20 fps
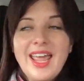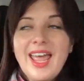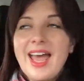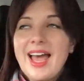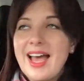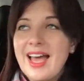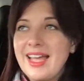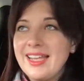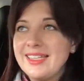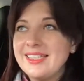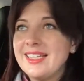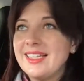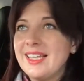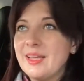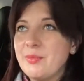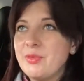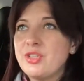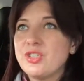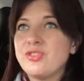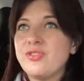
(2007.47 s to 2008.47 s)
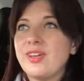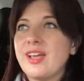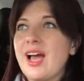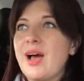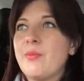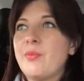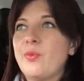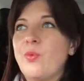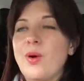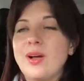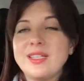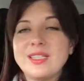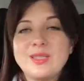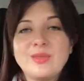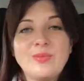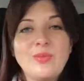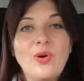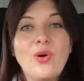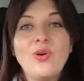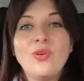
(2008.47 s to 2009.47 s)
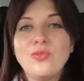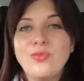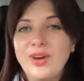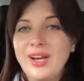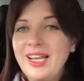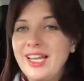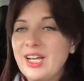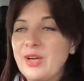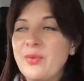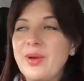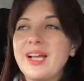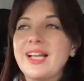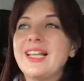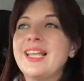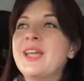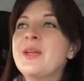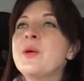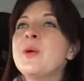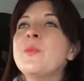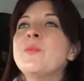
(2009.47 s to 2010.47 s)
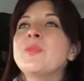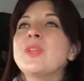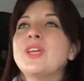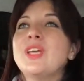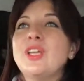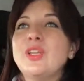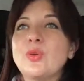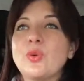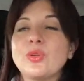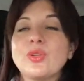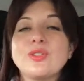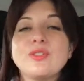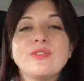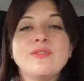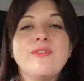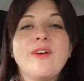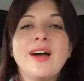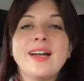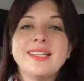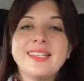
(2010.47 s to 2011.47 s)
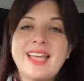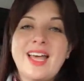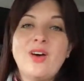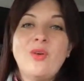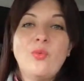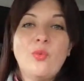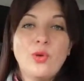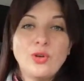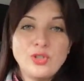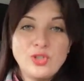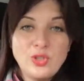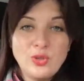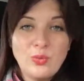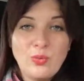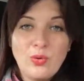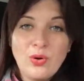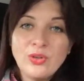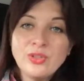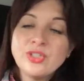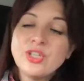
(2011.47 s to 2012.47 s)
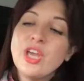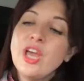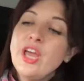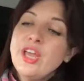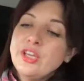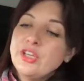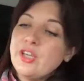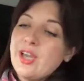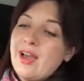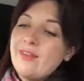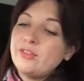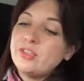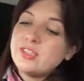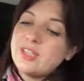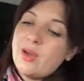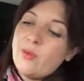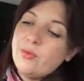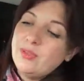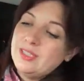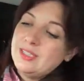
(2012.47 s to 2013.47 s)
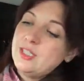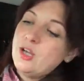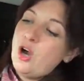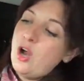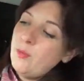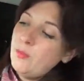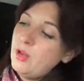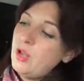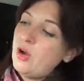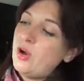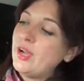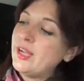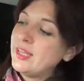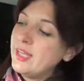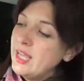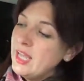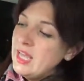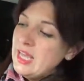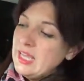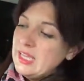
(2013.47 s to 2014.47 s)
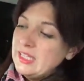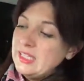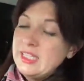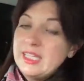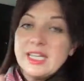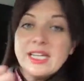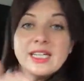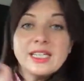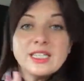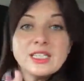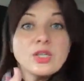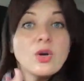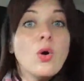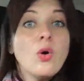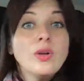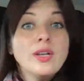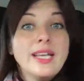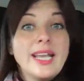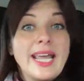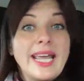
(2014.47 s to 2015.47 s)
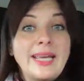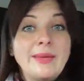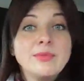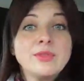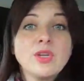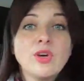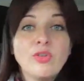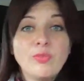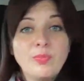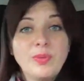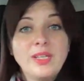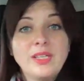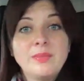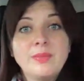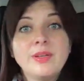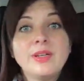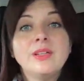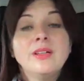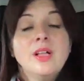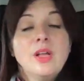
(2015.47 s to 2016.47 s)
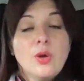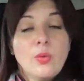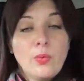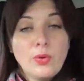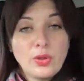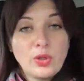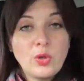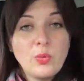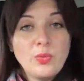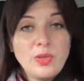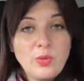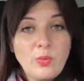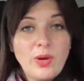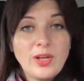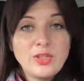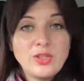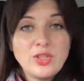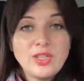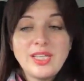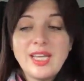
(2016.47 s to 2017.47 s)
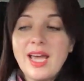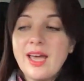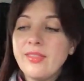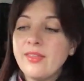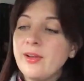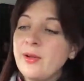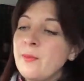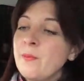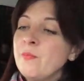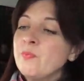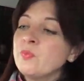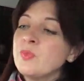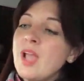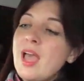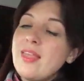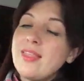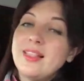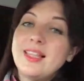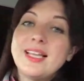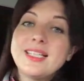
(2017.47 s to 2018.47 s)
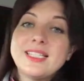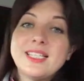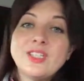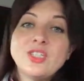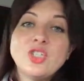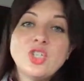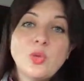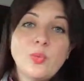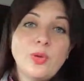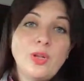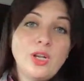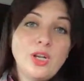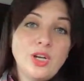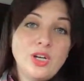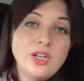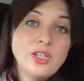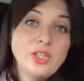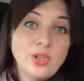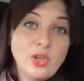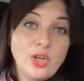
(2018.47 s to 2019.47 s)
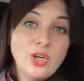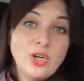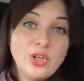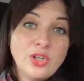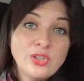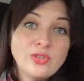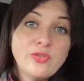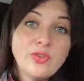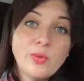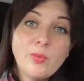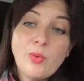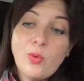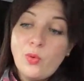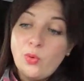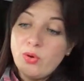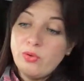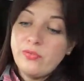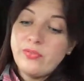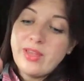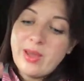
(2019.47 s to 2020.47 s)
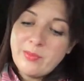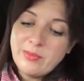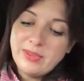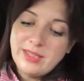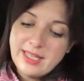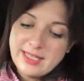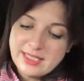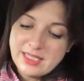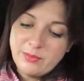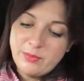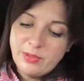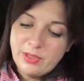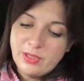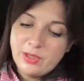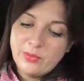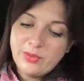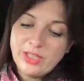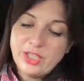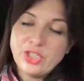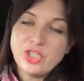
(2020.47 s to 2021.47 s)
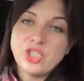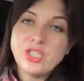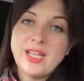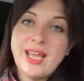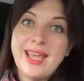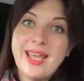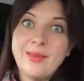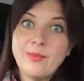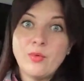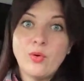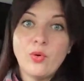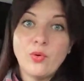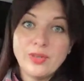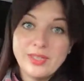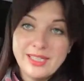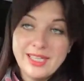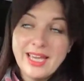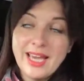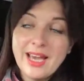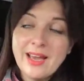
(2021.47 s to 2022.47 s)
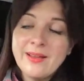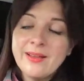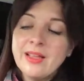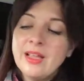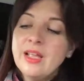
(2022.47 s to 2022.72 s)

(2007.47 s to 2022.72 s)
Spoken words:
And let me just recap once more really quickly. In order to find out what you want, you have to start with a timeline, years or names of people with whom you work together, the lessons you learned from all of them listed below each name or year,